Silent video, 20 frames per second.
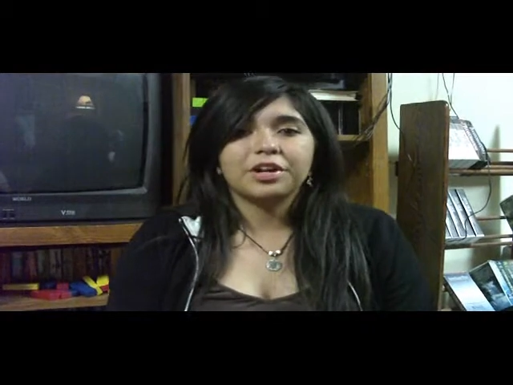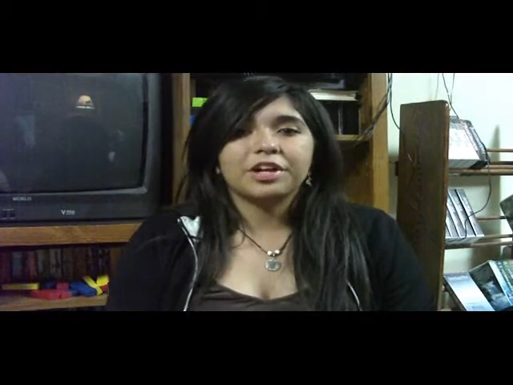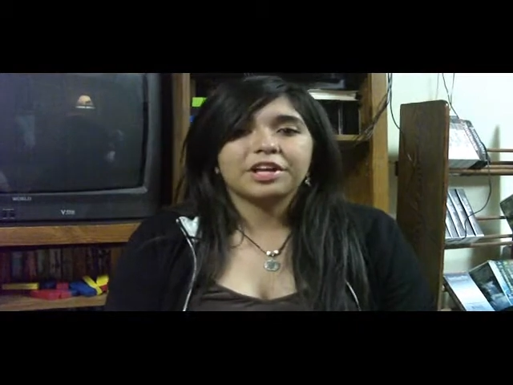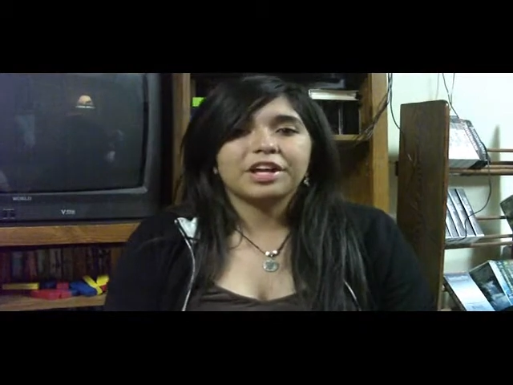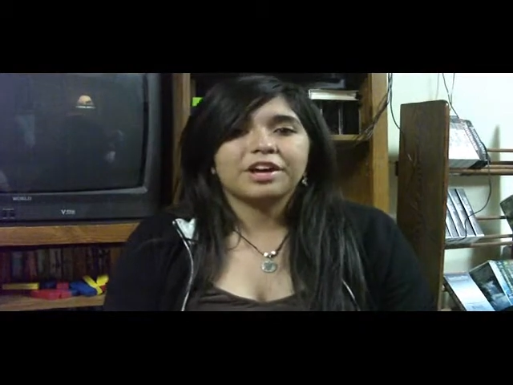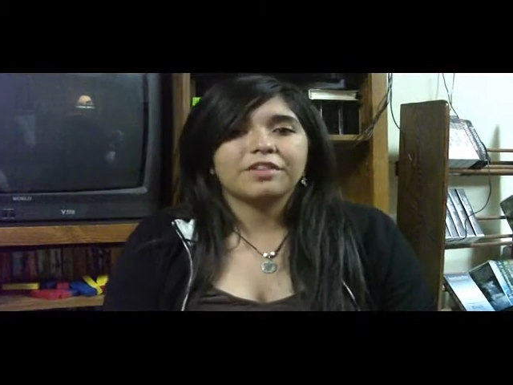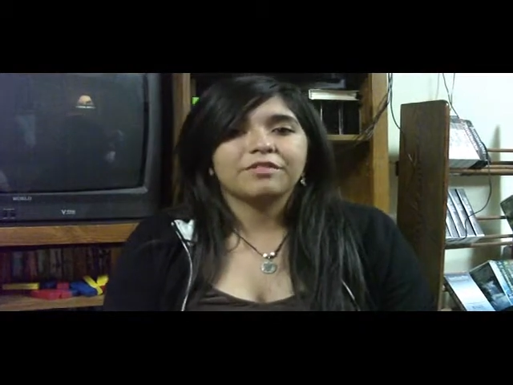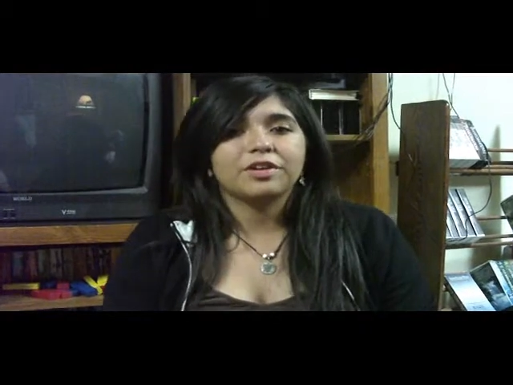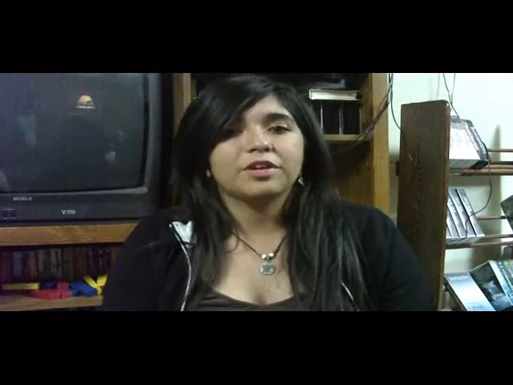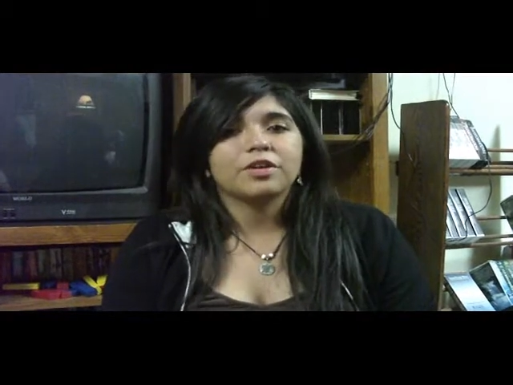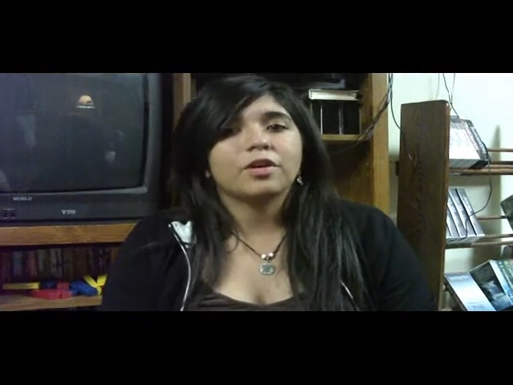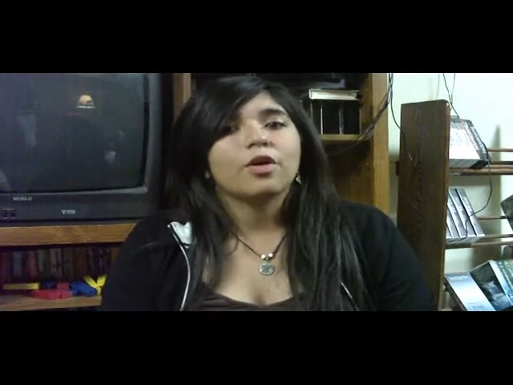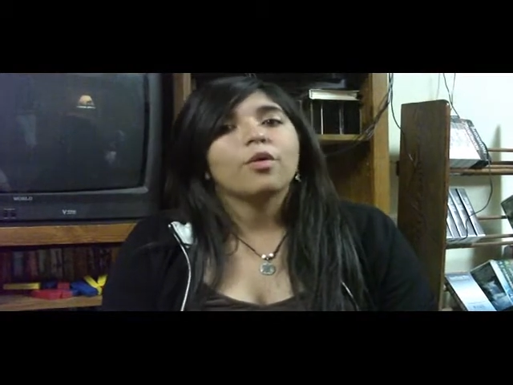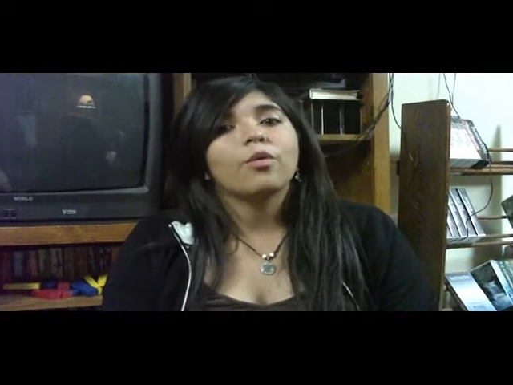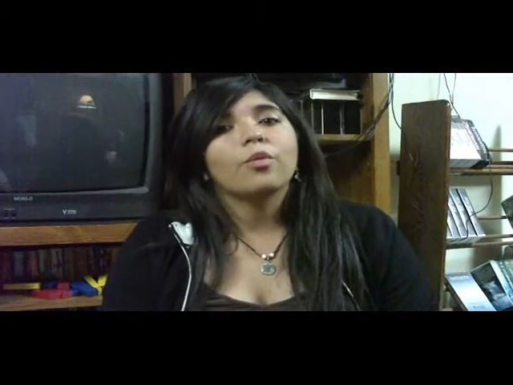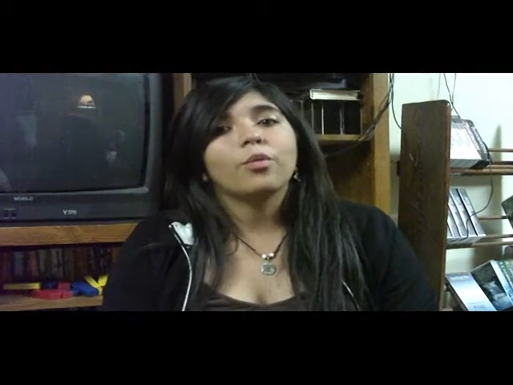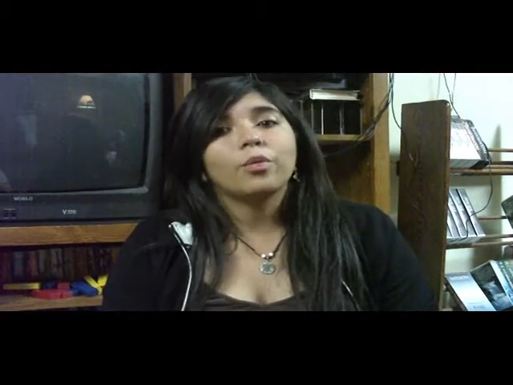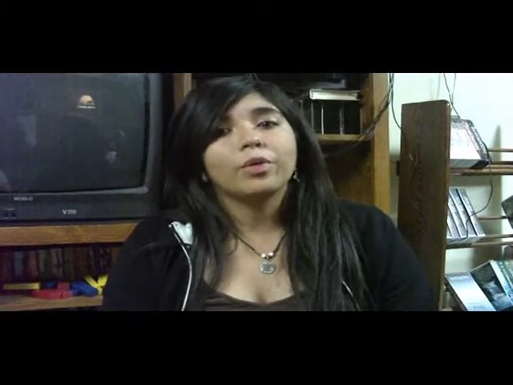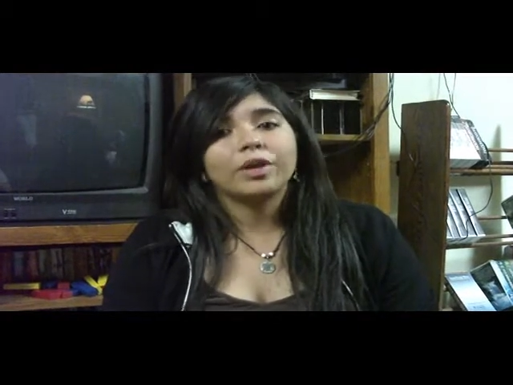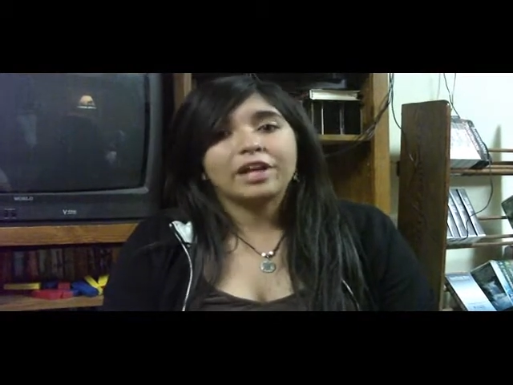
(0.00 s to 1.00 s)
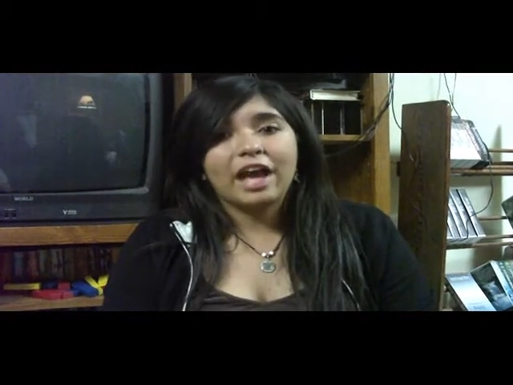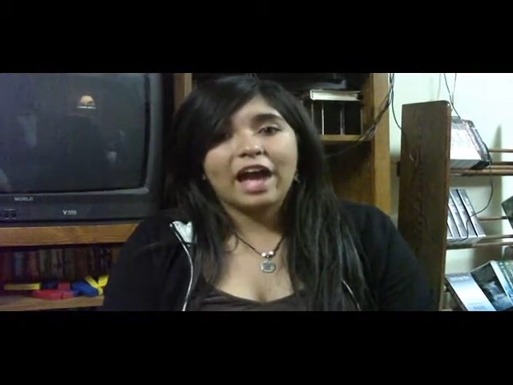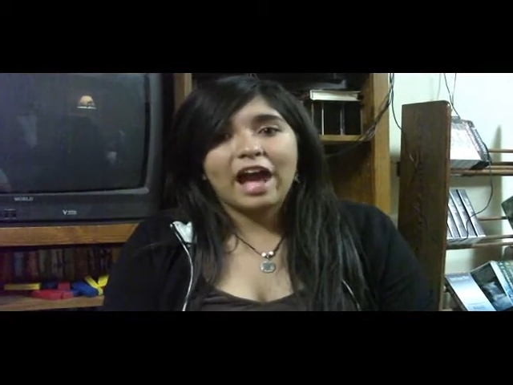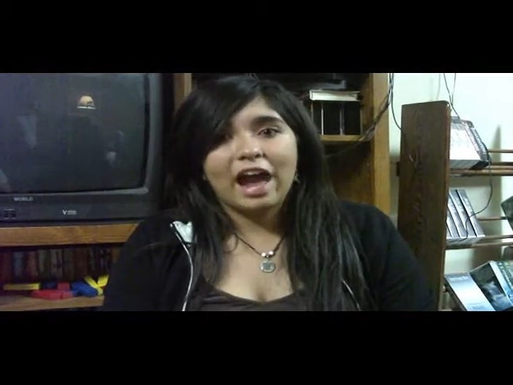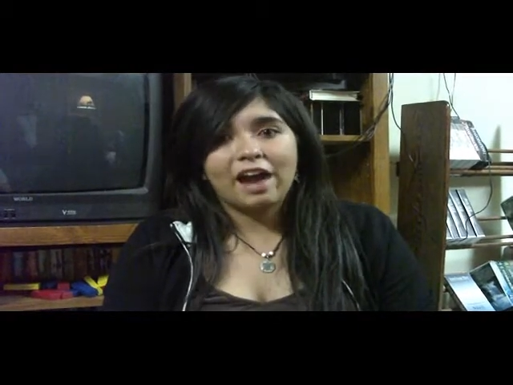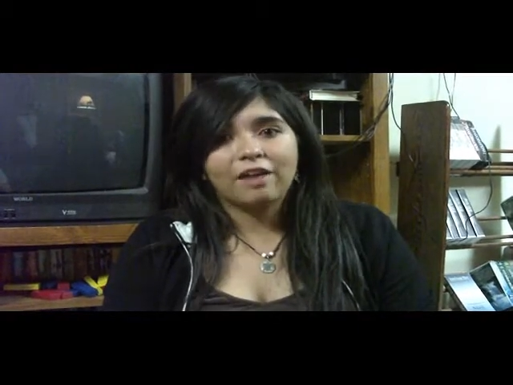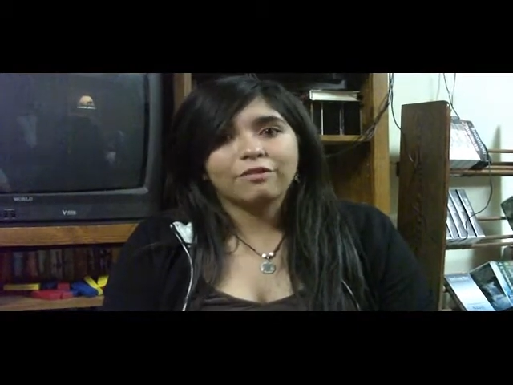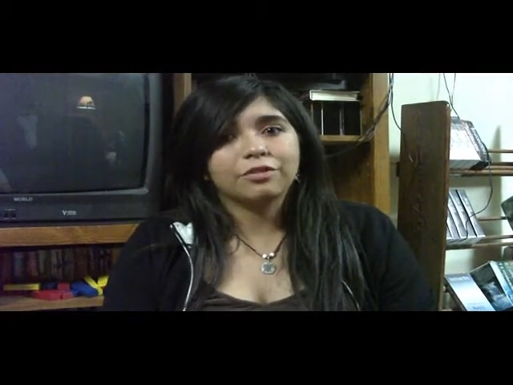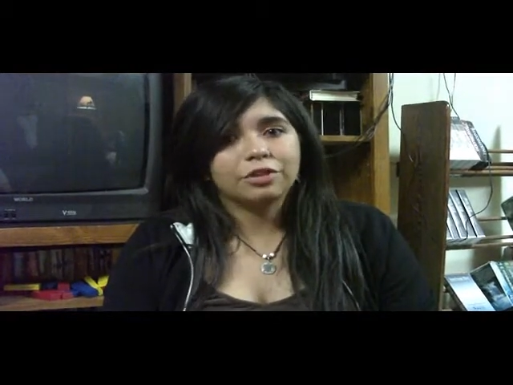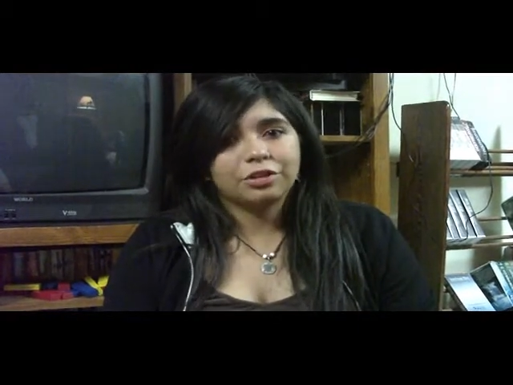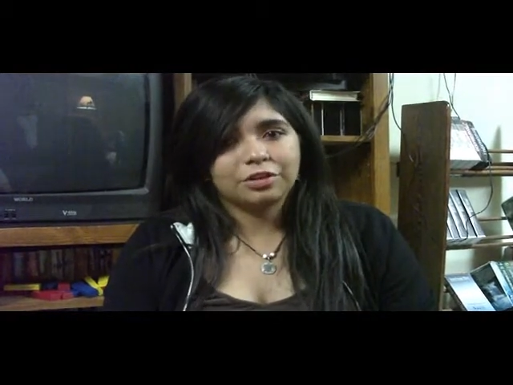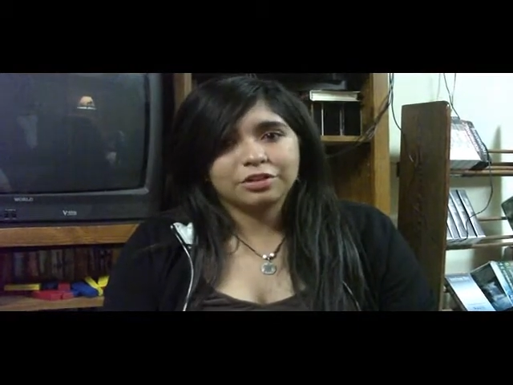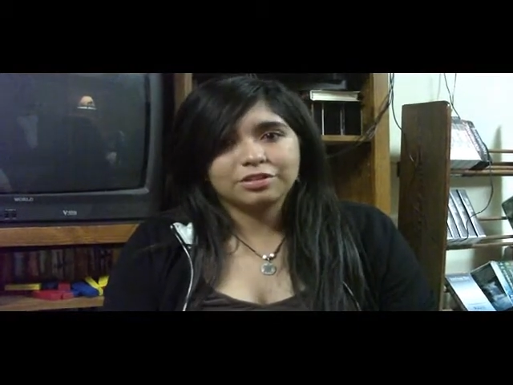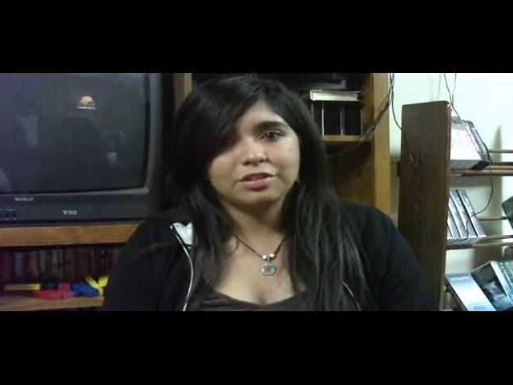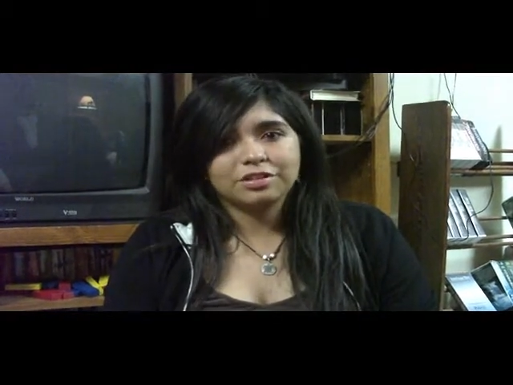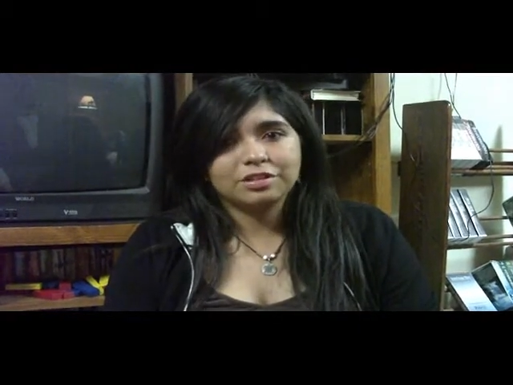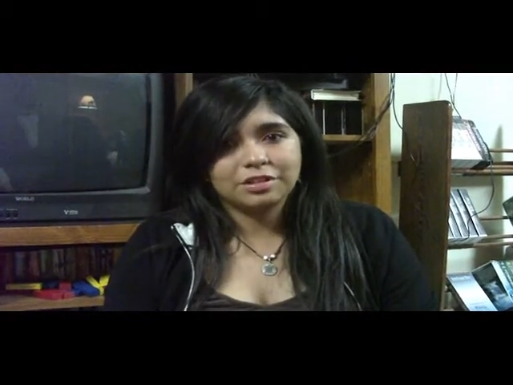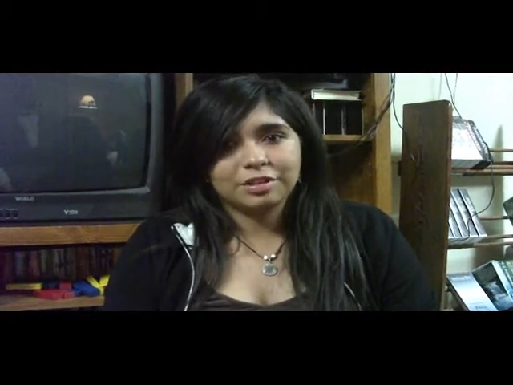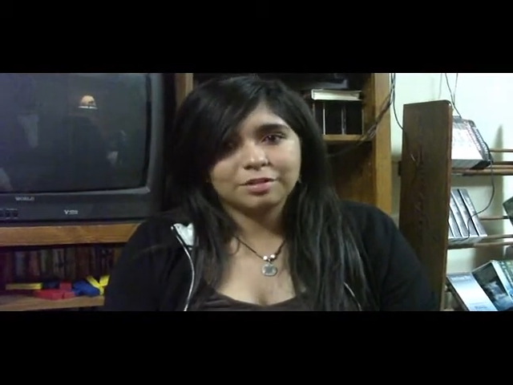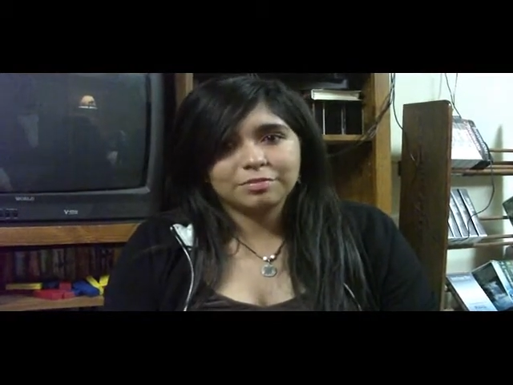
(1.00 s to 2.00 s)
worry Calvin, we have
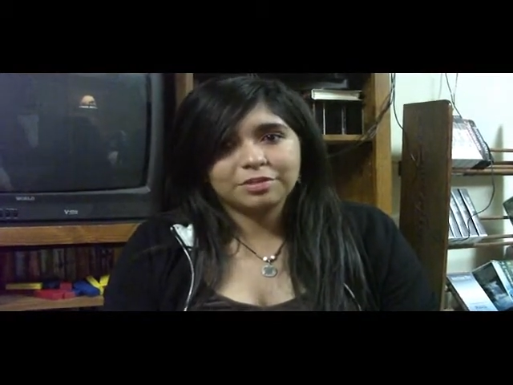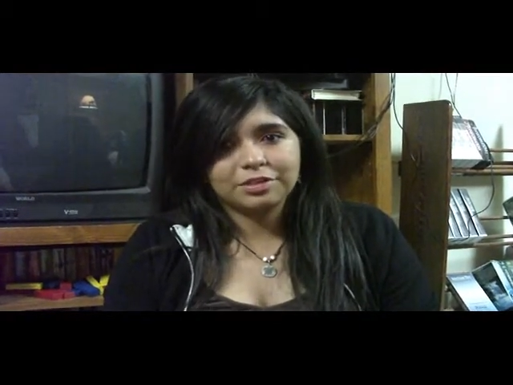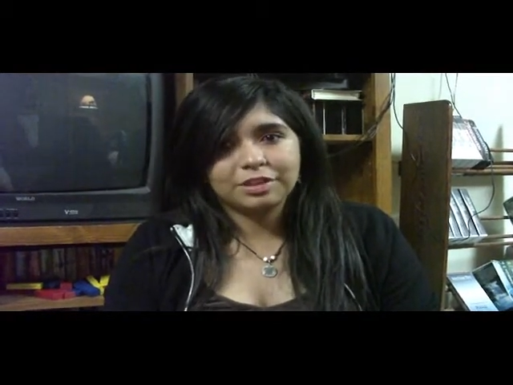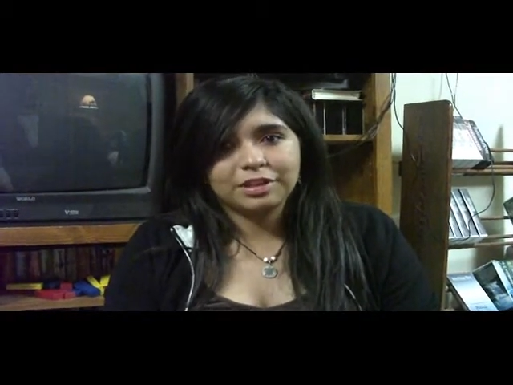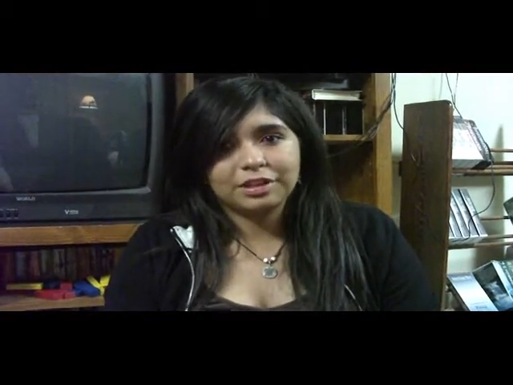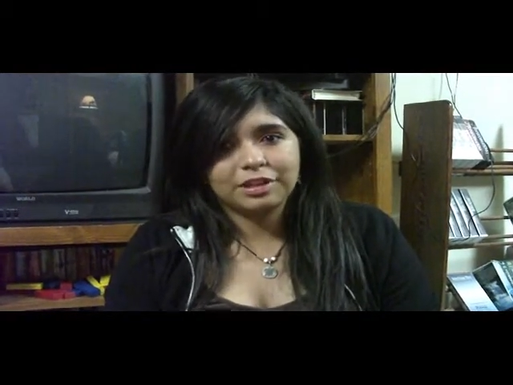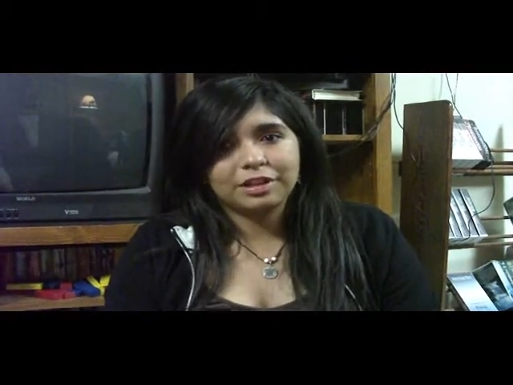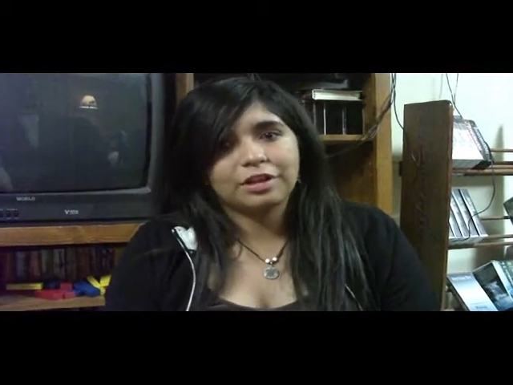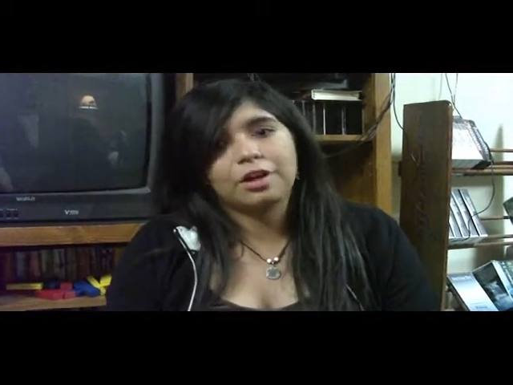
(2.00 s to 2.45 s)
learned something